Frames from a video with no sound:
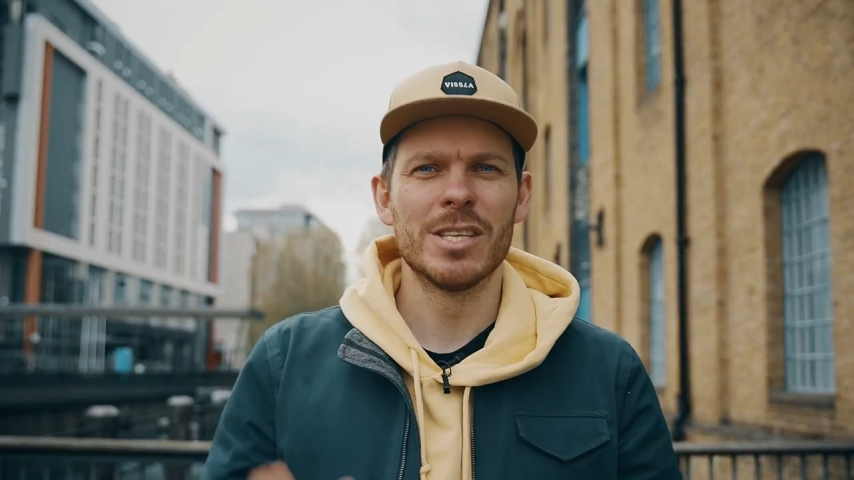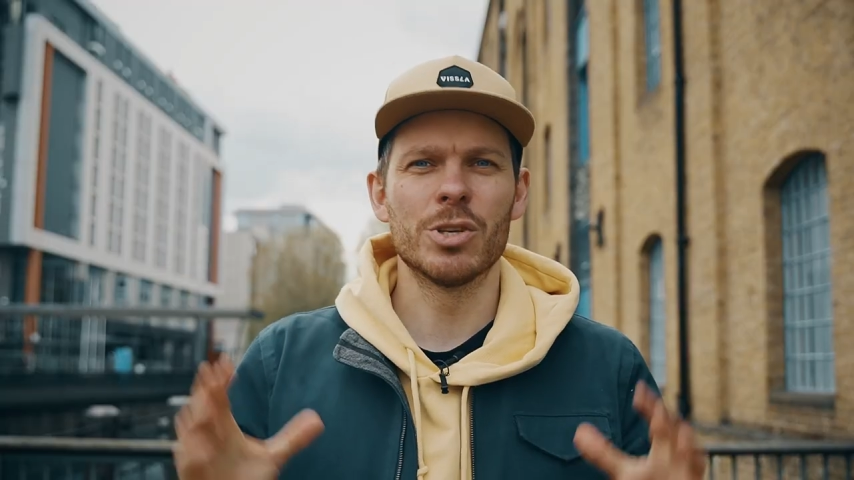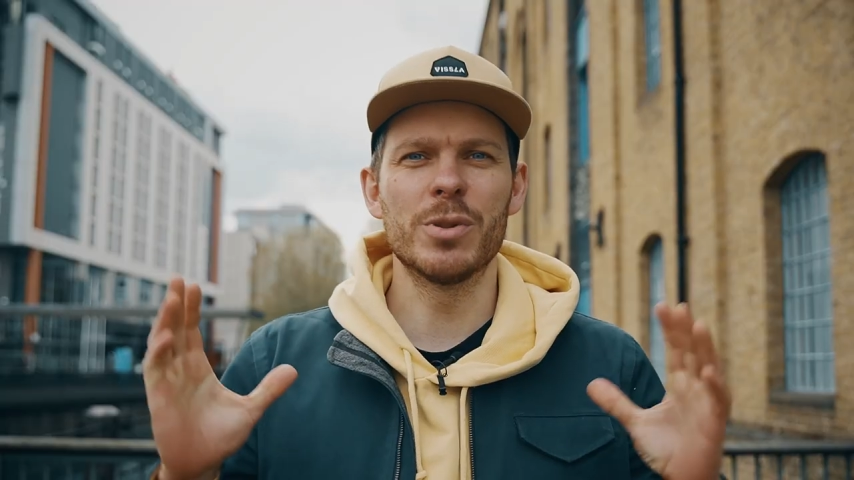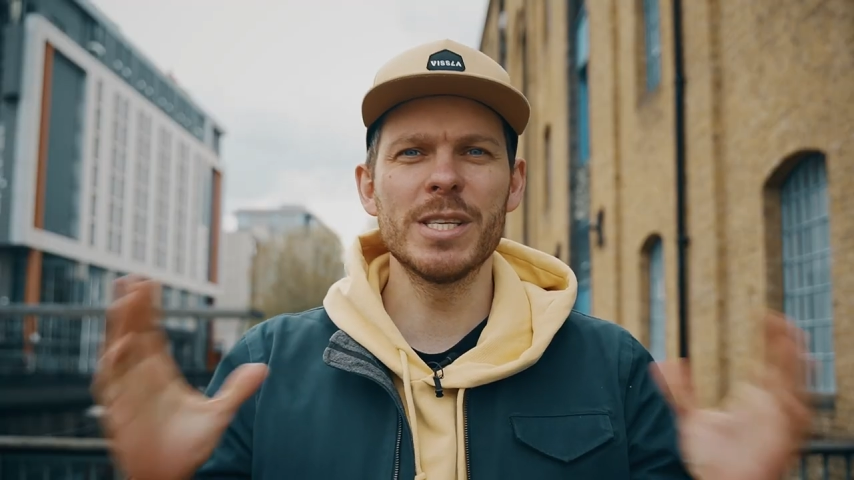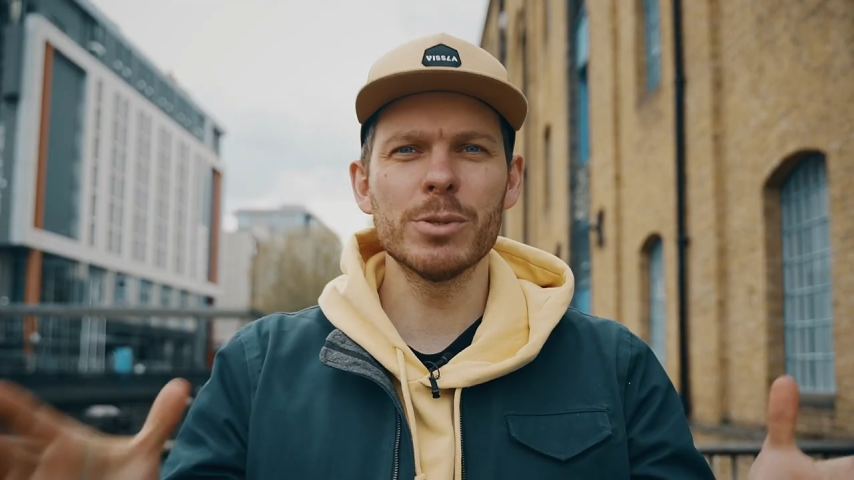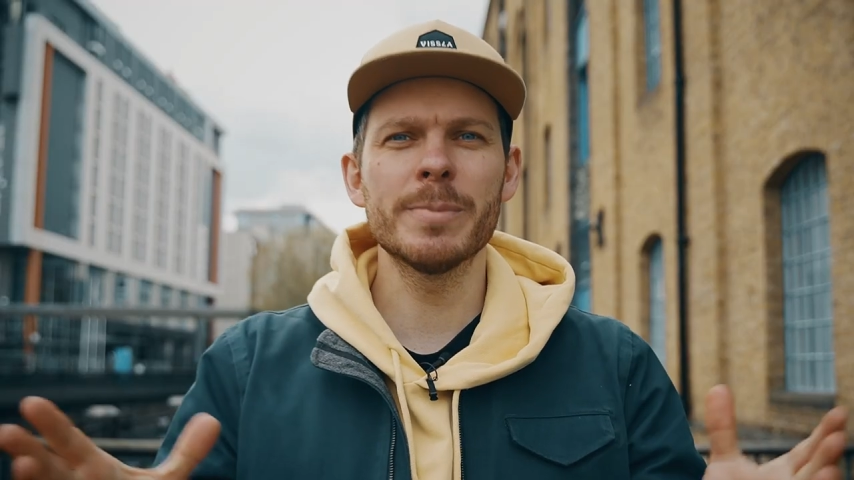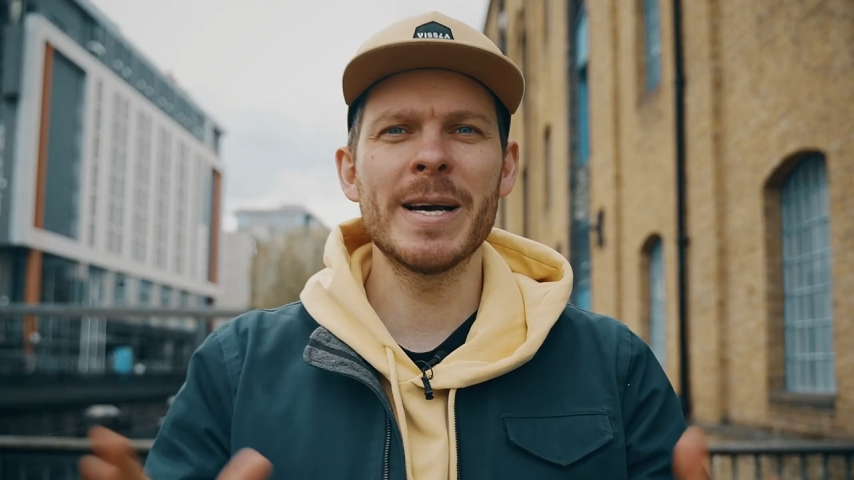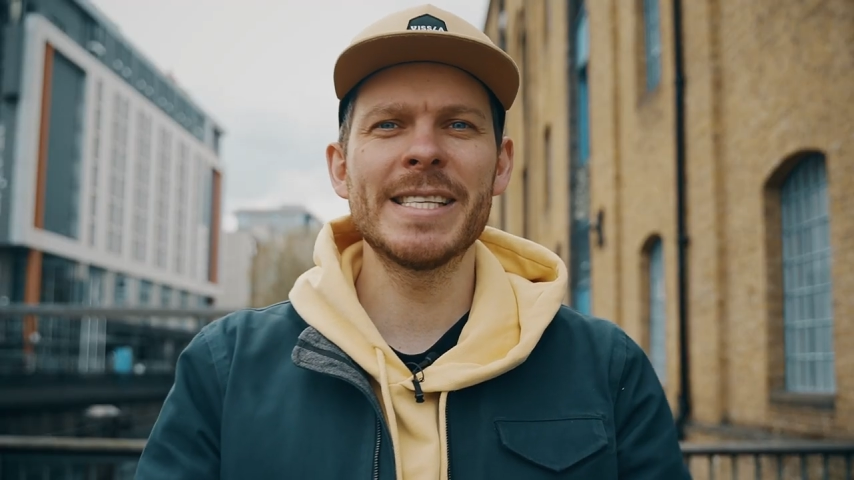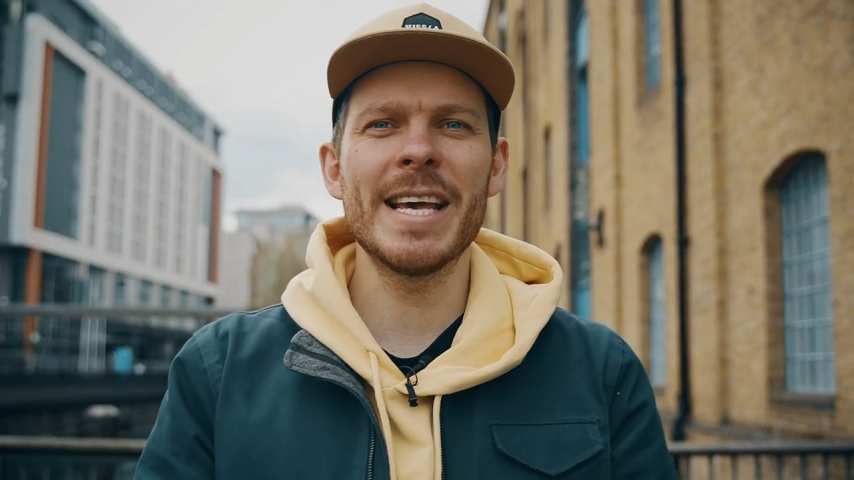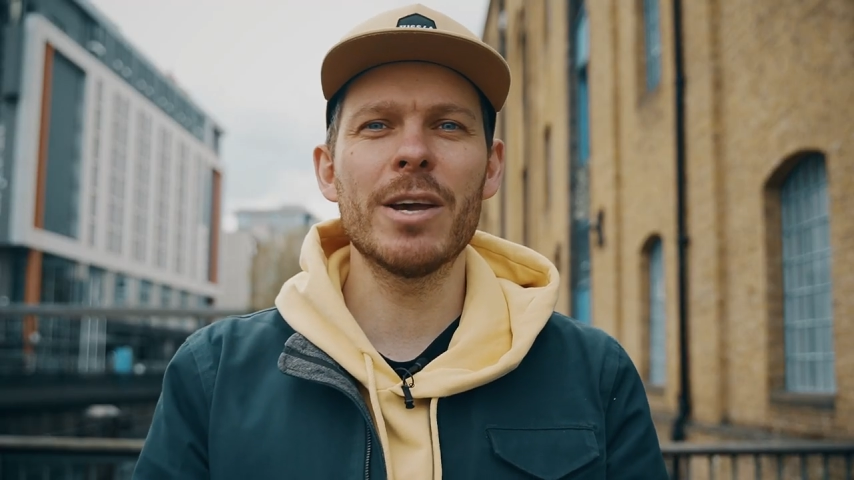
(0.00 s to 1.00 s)
So this was
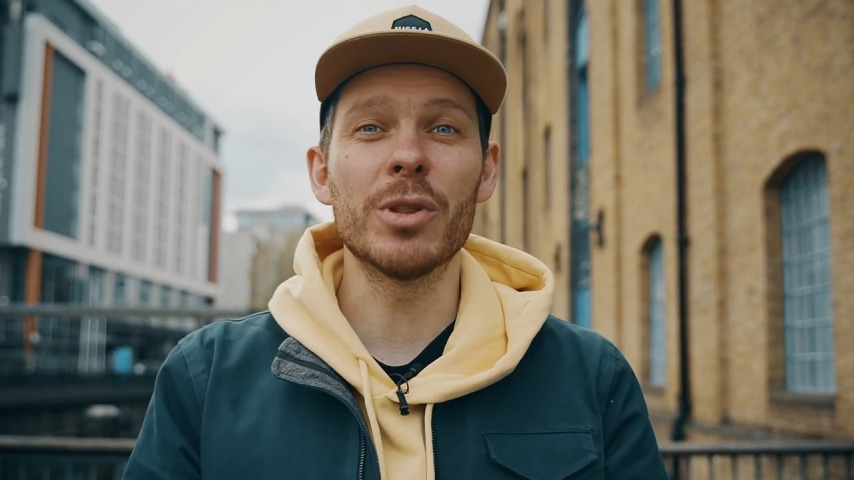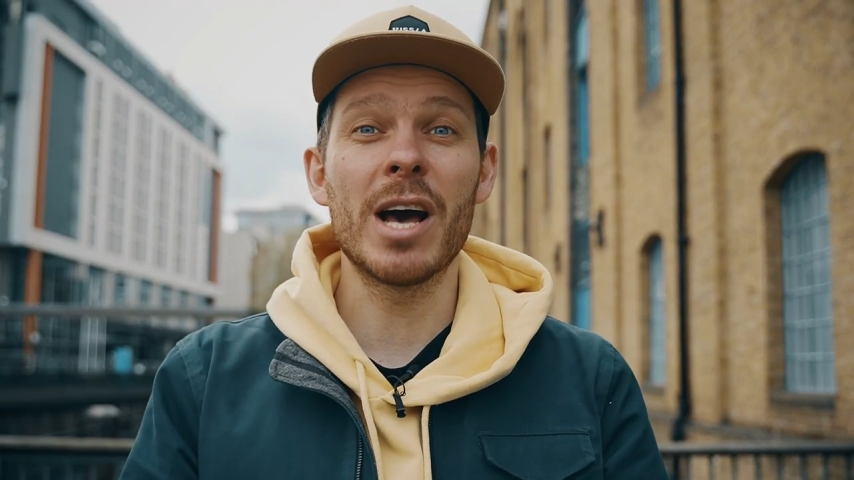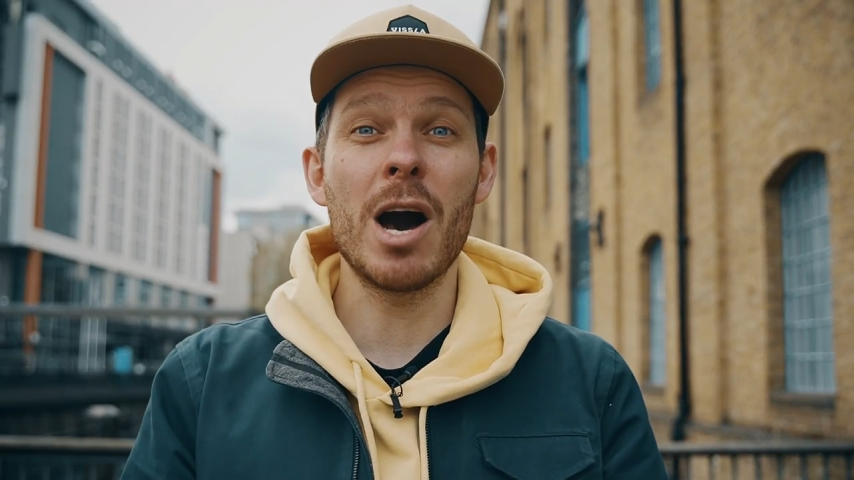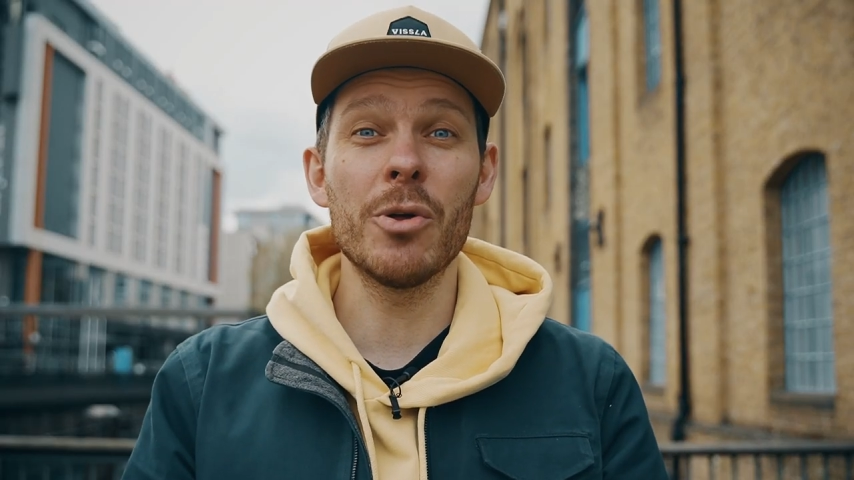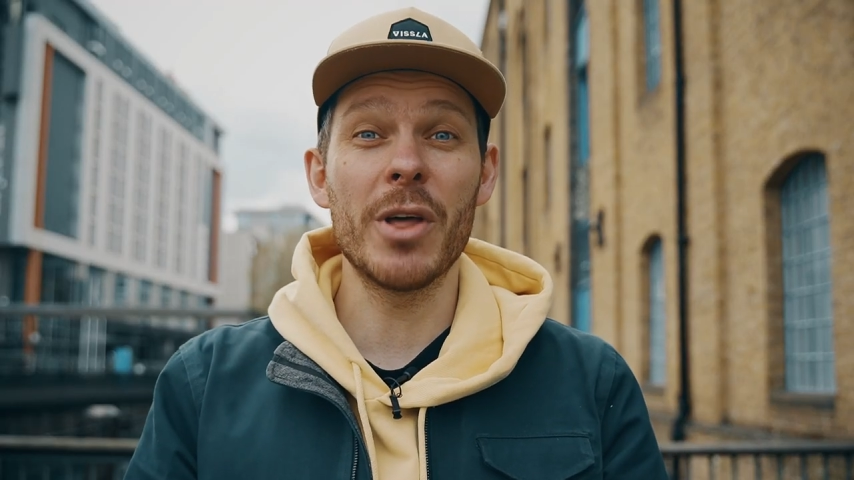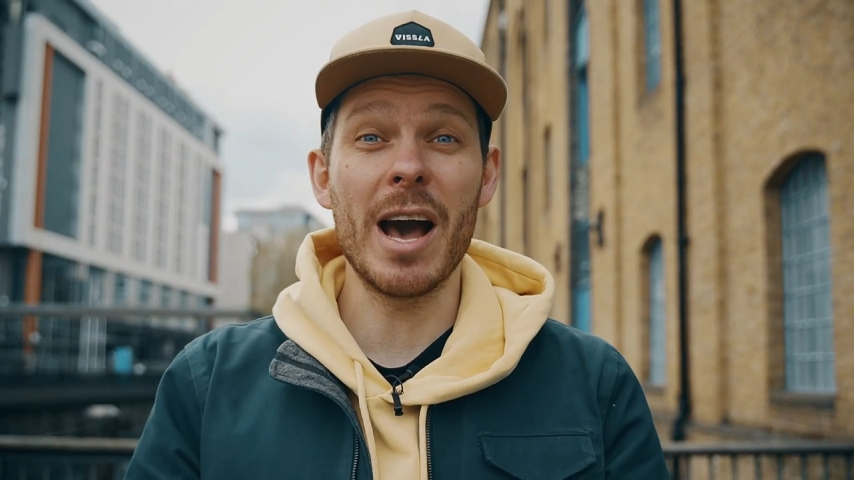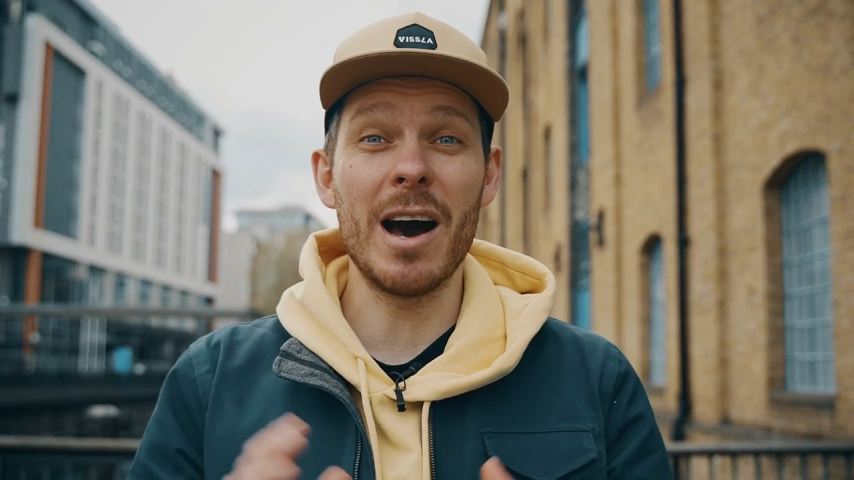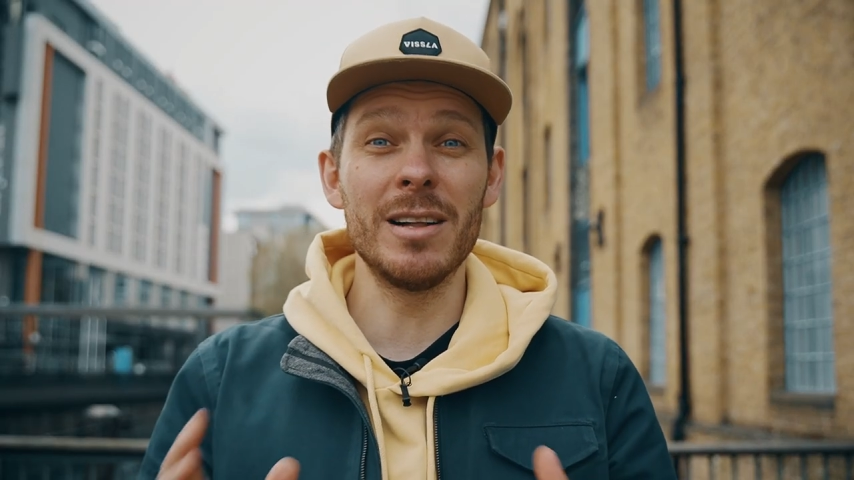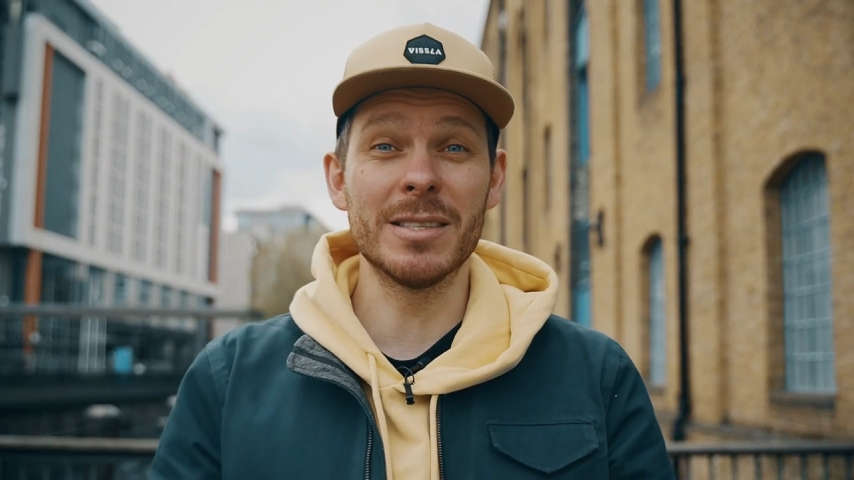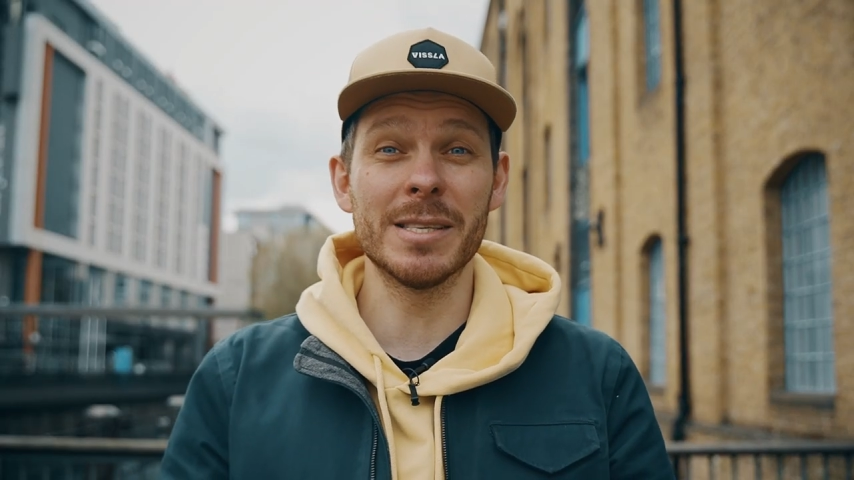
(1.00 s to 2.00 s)
my take on how the
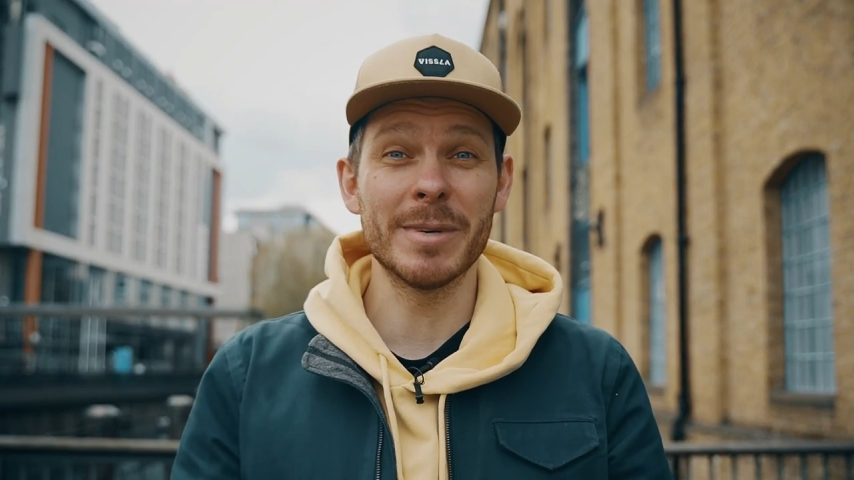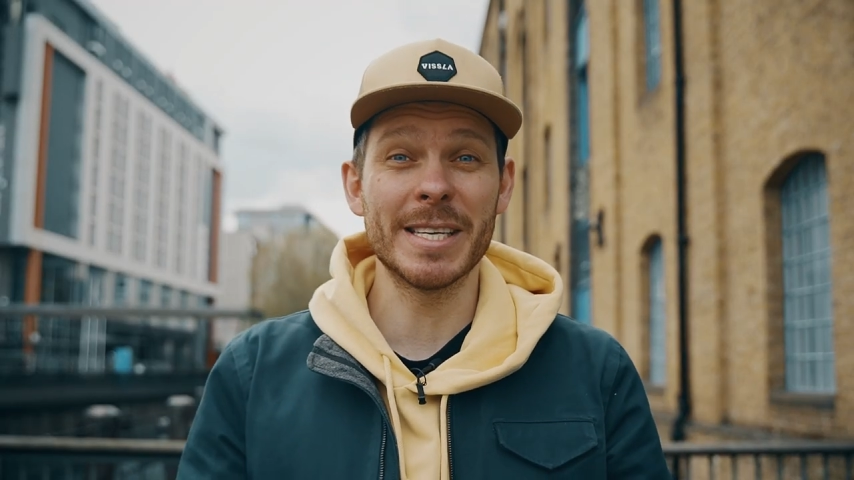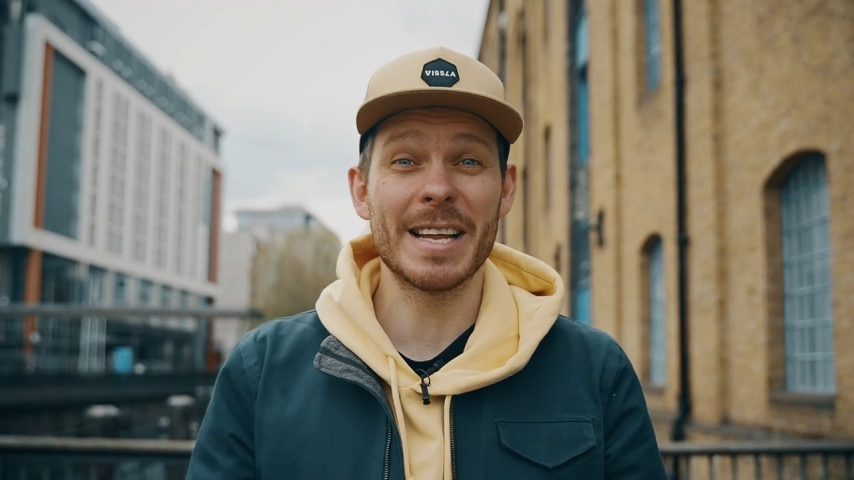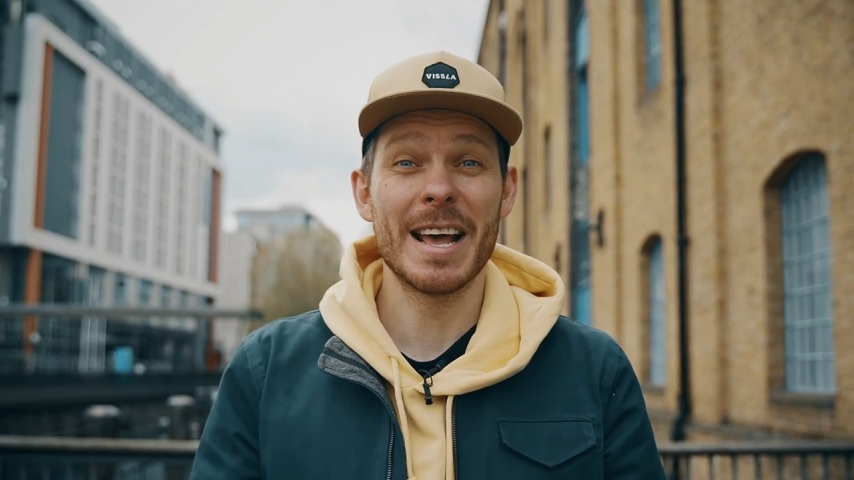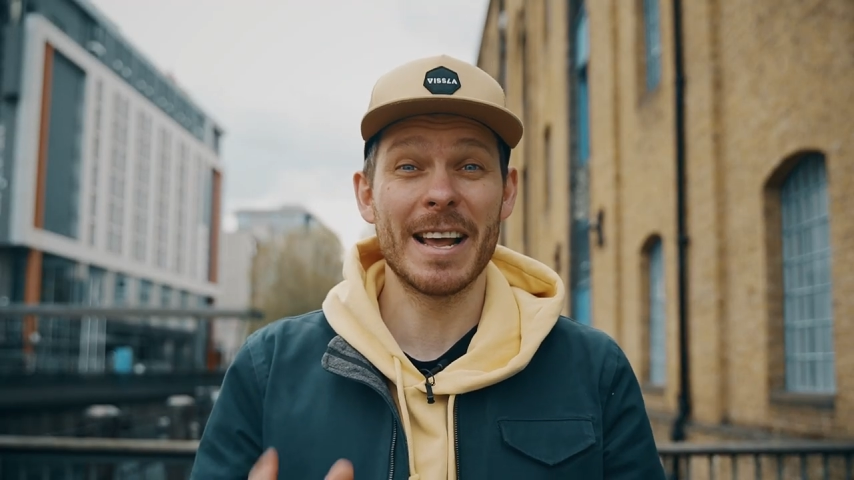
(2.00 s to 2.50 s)
ultimate